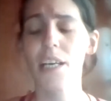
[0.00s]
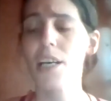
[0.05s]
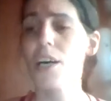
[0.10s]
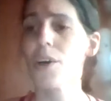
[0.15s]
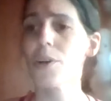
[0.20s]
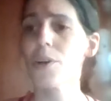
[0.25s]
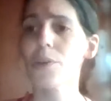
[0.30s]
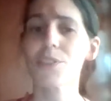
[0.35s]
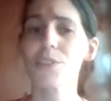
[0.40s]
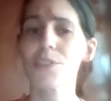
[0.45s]

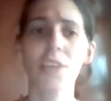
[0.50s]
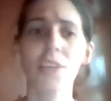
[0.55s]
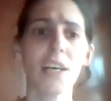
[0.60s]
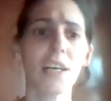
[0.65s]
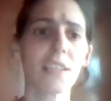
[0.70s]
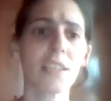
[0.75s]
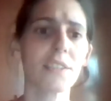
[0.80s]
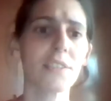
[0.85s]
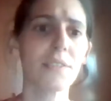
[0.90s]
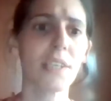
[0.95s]
who will
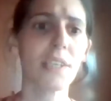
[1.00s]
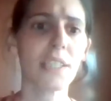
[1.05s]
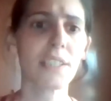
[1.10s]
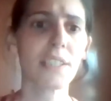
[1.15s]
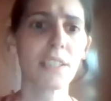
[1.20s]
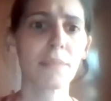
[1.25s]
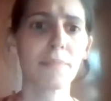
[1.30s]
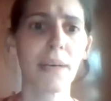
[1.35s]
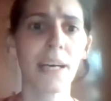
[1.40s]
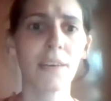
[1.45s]
talk to us
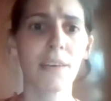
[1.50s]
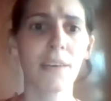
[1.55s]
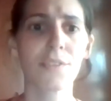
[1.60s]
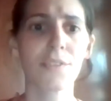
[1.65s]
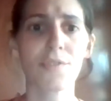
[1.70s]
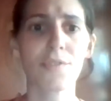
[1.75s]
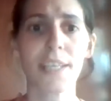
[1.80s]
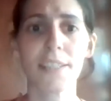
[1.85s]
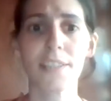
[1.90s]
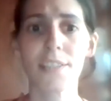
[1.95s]
about
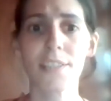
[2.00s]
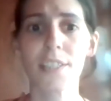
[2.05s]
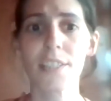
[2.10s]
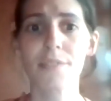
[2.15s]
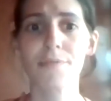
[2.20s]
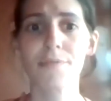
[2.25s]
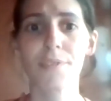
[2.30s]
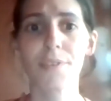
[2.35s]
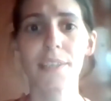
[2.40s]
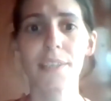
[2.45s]
strategies
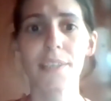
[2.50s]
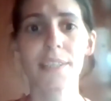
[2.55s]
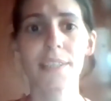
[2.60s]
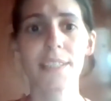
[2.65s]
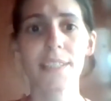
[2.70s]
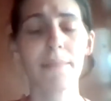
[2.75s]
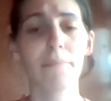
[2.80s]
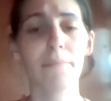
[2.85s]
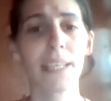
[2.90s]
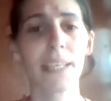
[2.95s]
for
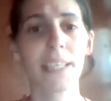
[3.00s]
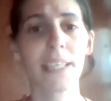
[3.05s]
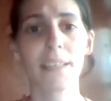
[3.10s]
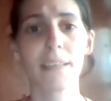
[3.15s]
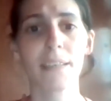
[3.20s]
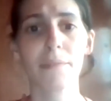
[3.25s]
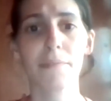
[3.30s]
assembling the